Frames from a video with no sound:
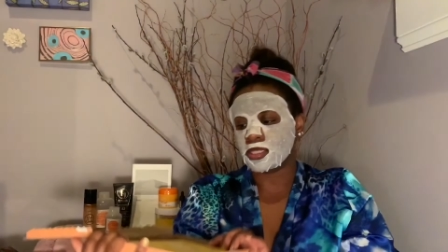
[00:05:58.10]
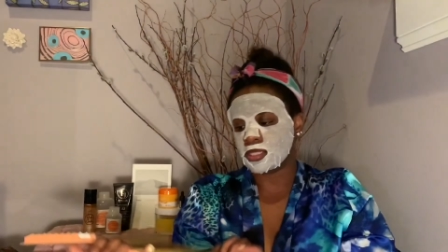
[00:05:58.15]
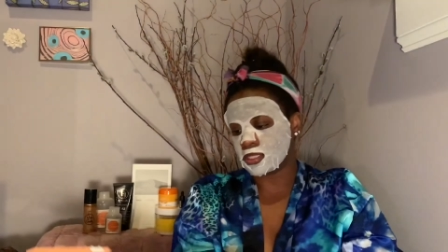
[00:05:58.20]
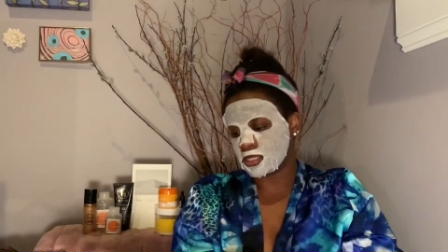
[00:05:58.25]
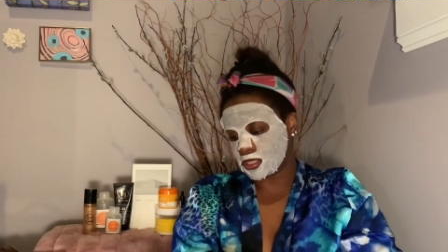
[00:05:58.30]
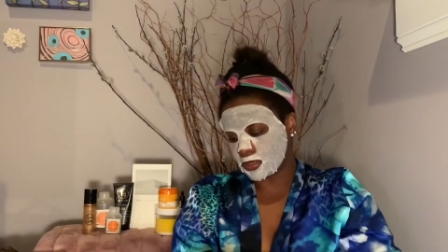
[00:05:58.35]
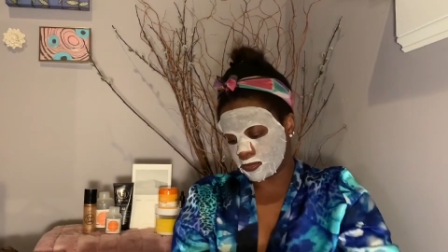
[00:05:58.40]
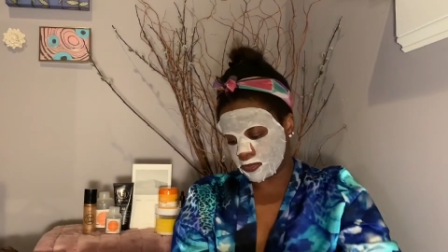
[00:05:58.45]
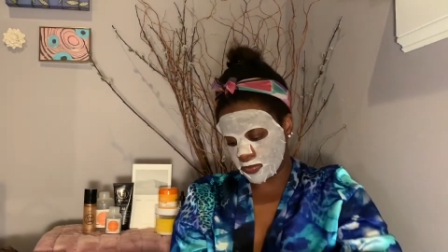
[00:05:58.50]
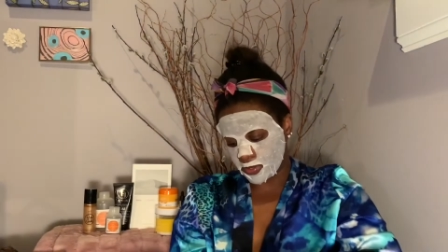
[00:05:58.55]

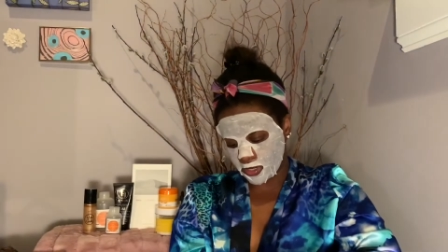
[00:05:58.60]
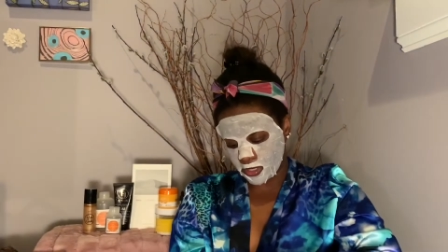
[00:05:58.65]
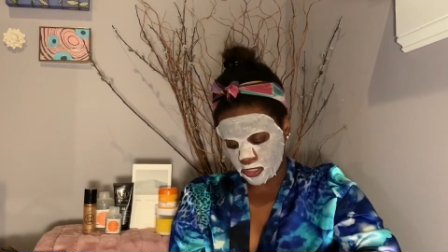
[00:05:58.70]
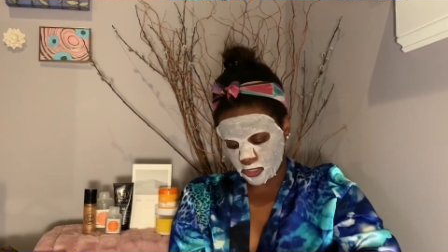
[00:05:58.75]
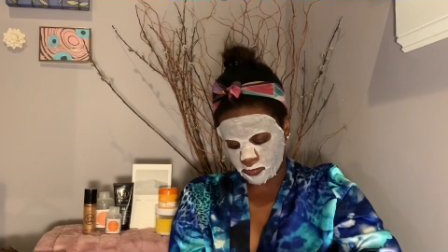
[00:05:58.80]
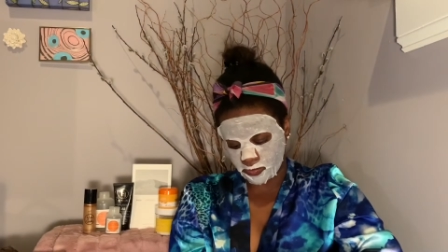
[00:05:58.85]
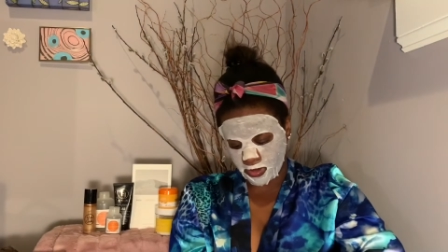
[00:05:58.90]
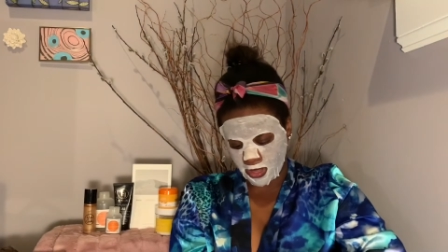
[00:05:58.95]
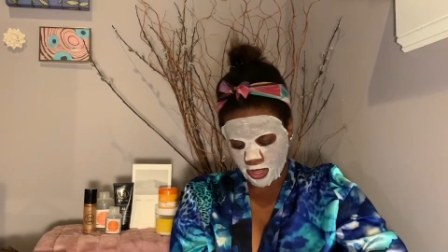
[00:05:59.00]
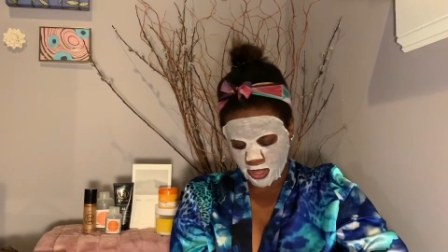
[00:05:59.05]
the
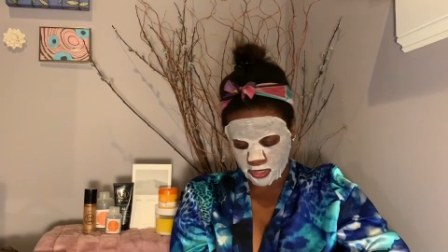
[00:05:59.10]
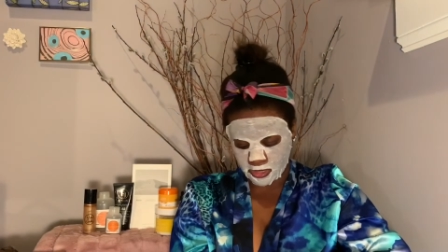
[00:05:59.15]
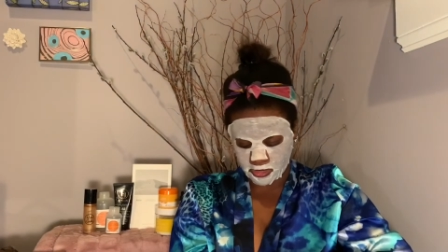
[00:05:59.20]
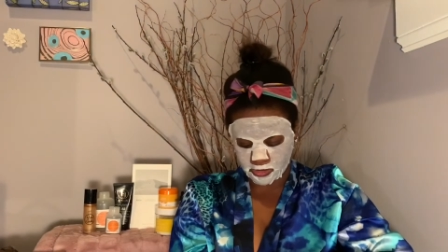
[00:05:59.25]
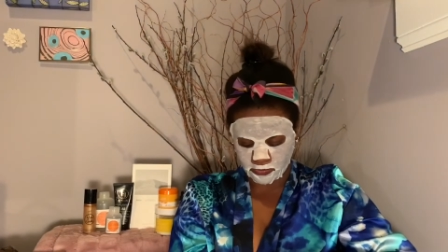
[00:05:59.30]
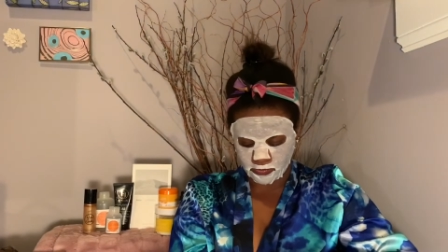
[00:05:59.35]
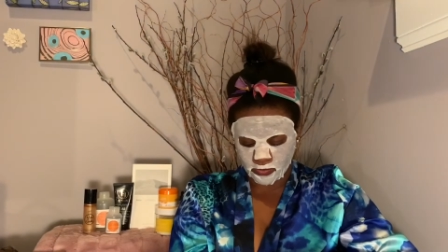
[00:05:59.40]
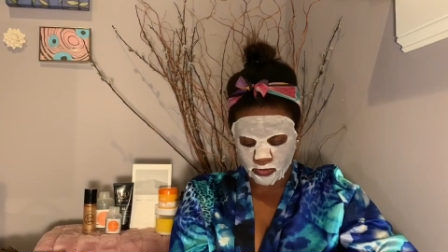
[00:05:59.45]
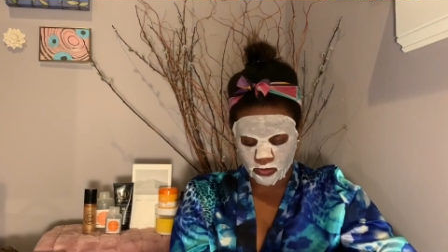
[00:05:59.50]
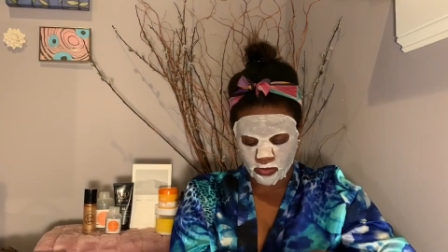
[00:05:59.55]
Birchbox
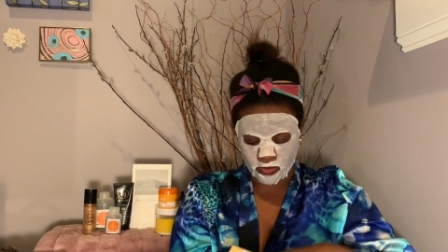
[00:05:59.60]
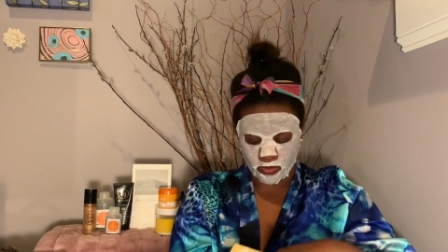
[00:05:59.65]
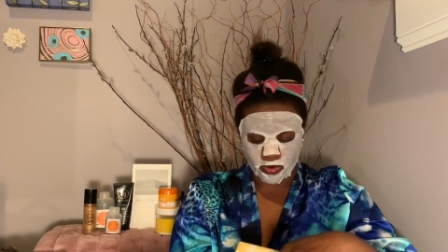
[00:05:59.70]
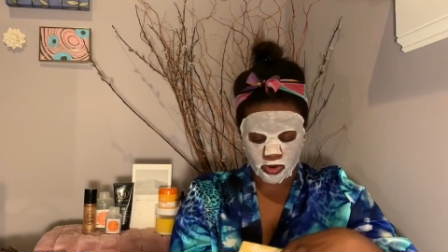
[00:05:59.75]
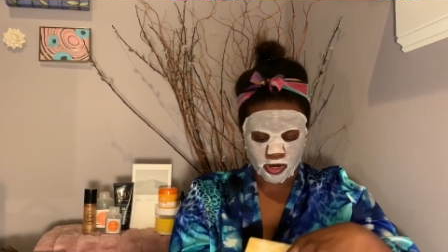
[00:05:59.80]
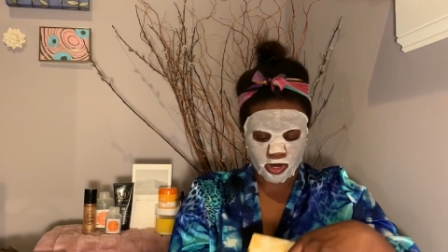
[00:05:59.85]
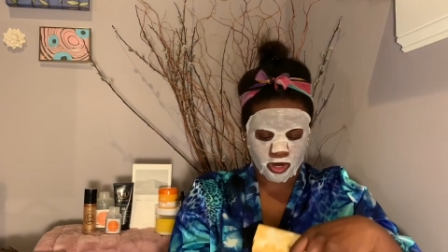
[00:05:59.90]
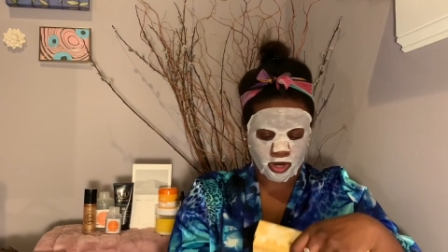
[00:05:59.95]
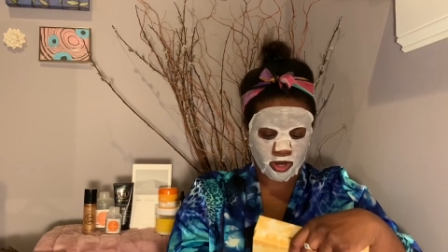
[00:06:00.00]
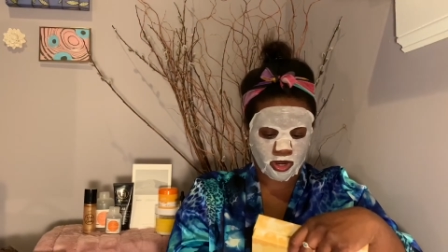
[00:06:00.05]

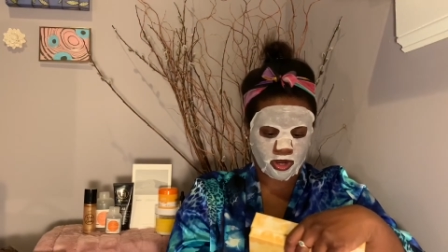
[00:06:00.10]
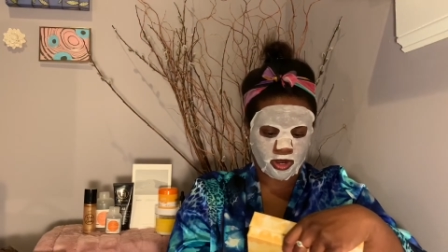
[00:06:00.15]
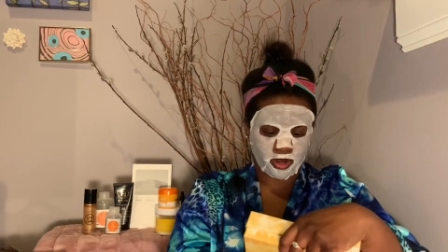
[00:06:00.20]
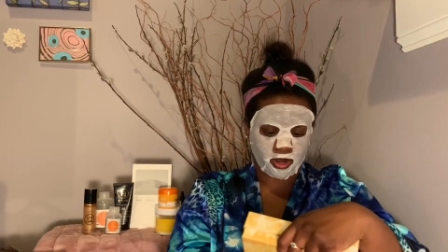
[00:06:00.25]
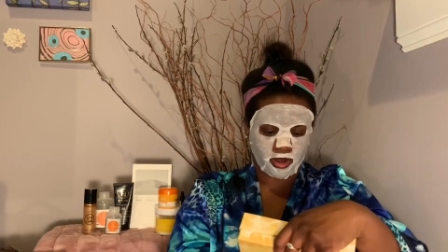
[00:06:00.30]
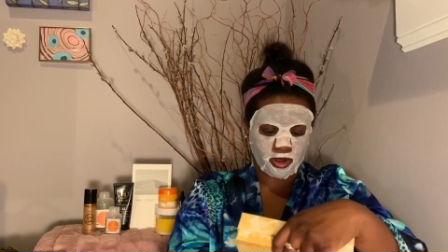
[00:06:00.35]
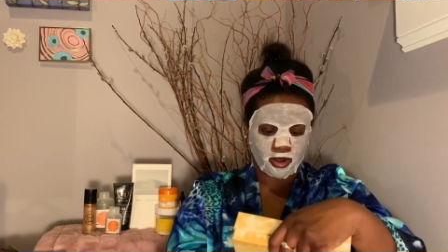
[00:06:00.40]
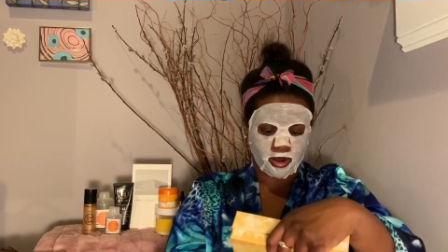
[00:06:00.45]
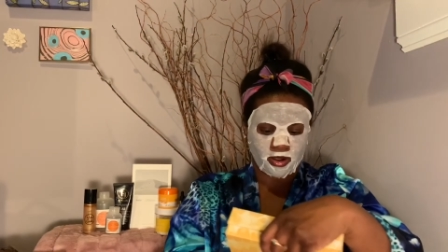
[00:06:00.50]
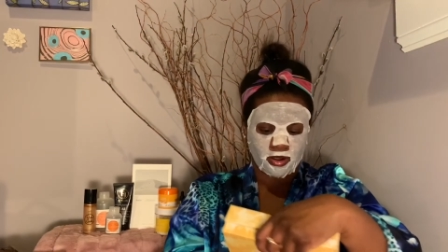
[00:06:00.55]
for,
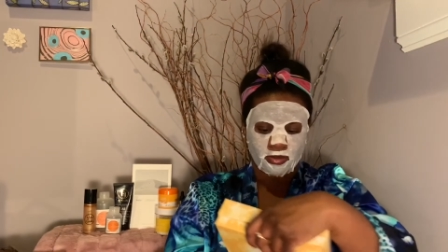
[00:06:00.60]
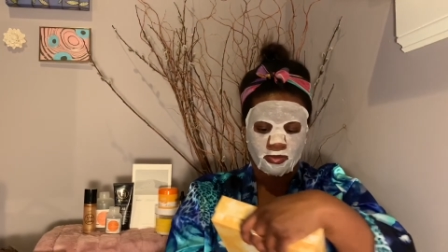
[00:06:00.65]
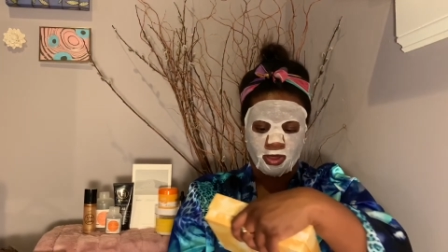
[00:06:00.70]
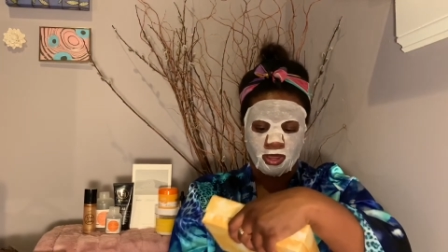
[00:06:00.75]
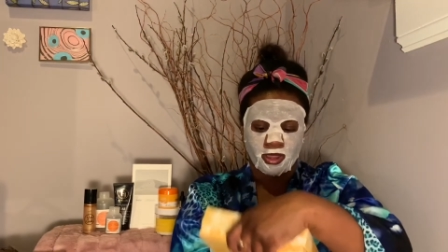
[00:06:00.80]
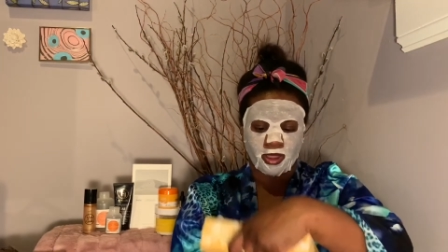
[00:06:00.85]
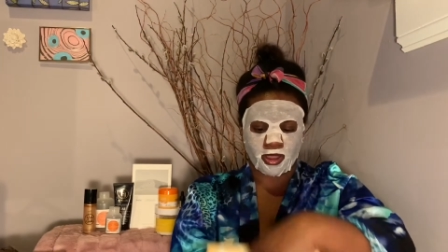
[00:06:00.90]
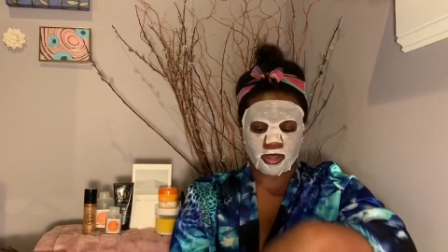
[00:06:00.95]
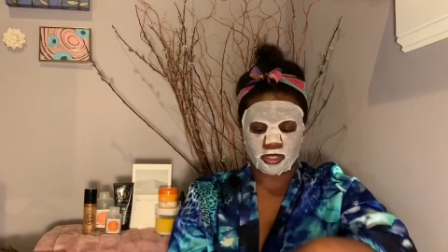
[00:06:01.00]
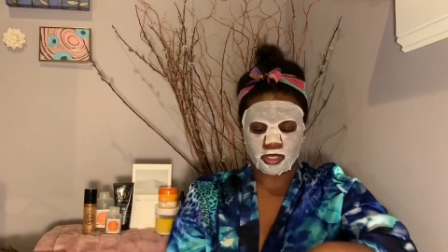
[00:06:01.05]
oh my
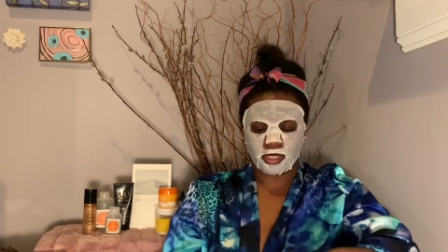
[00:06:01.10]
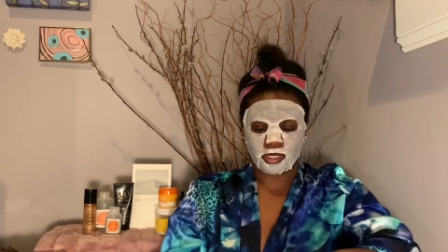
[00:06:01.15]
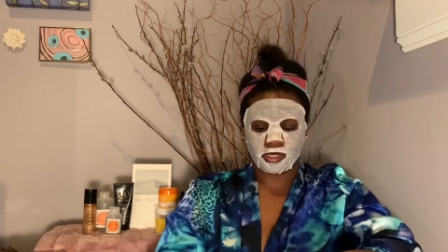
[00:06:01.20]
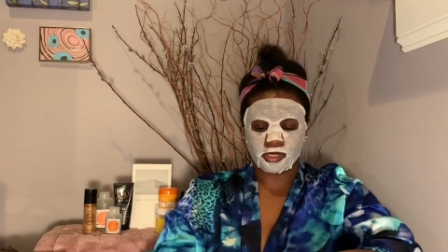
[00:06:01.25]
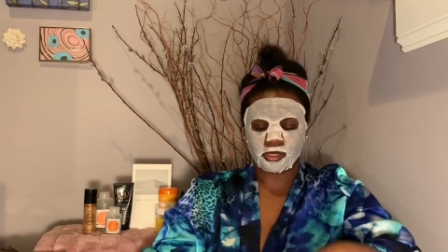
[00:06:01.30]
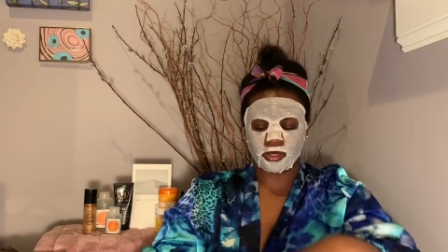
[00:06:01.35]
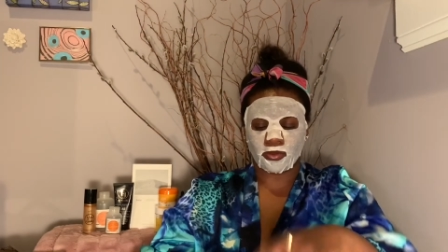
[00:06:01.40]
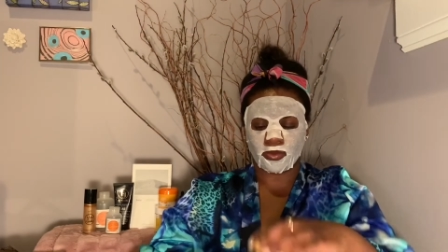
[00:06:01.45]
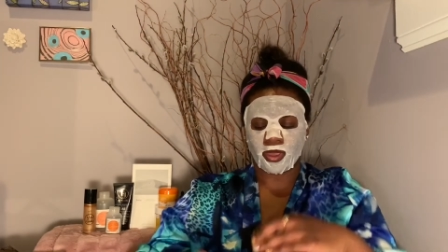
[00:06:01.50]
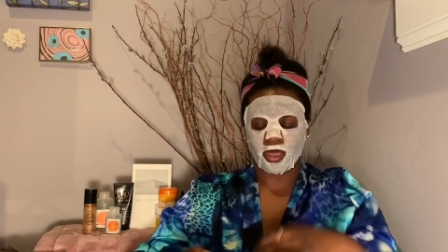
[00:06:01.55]
gosh, it's
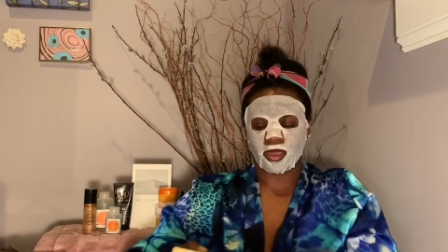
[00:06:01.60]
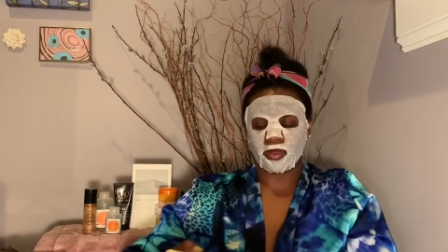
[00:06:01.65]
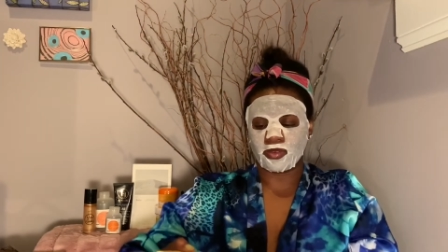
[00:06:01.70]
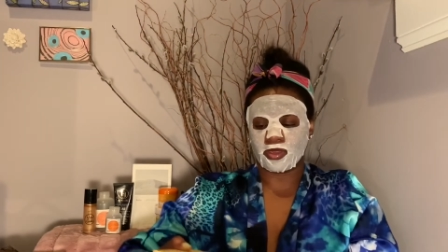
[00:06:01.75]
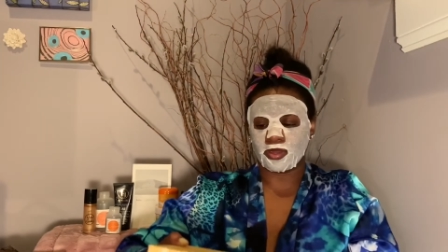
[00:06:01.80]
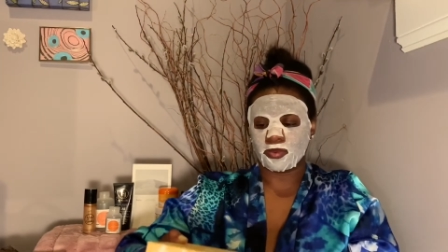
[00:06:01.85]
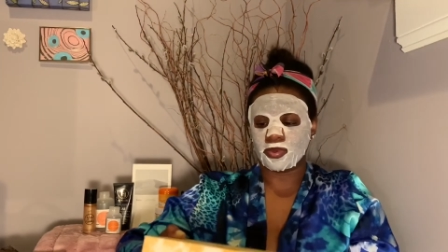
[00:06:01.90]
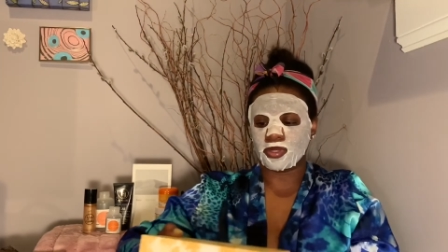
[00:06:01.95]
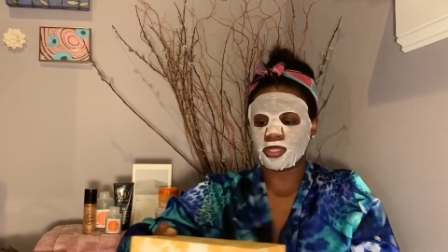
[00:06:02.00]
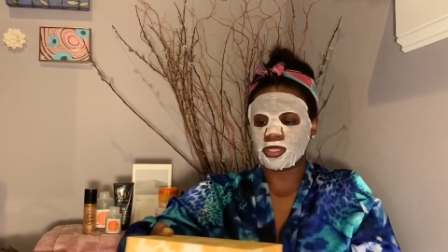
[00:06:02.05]
so heavy.
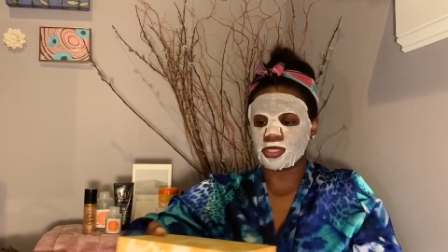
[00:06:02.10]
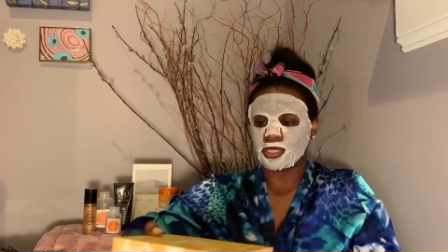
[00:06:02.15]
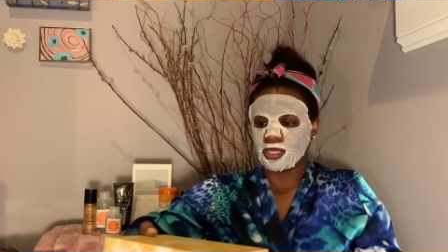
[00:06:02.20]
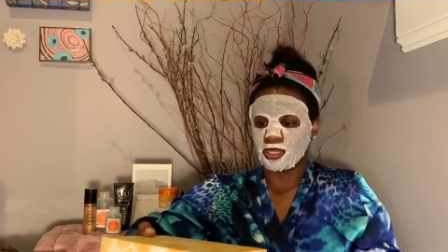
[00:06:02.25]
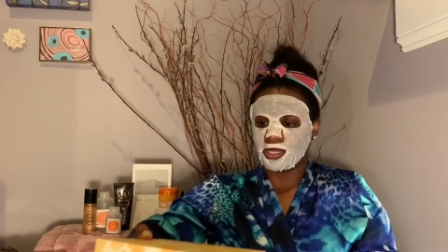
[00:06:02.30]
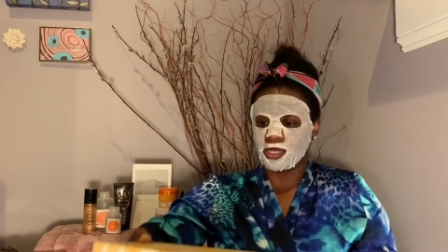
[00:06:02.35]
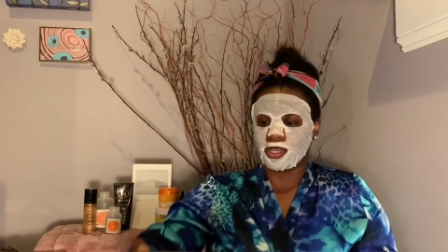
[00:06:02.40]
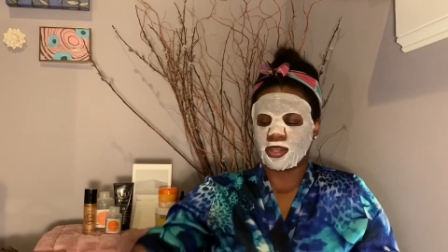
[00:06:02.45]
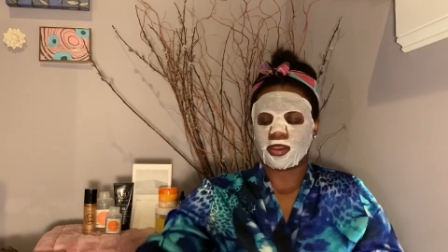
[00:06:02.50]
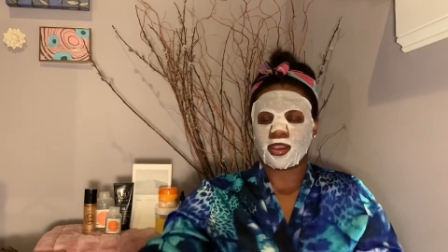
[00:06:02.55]
What is in here?